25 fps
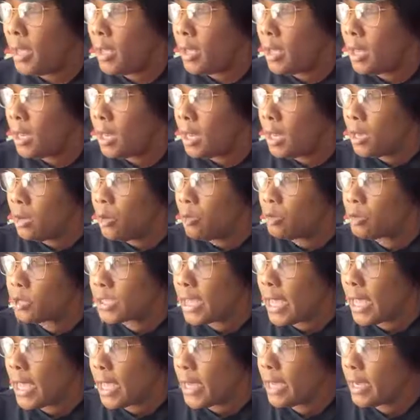Hello,
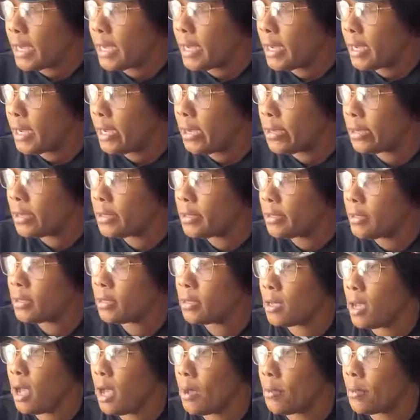Ty.
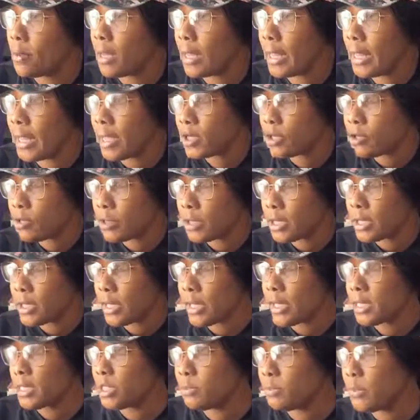I'm glad you could
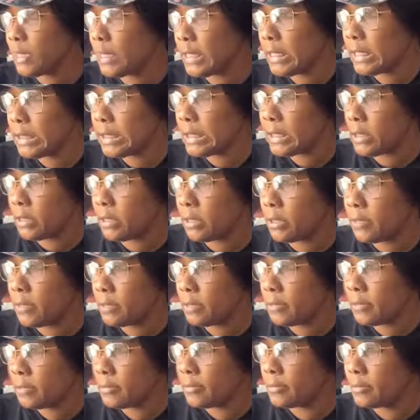catch me, Lisa.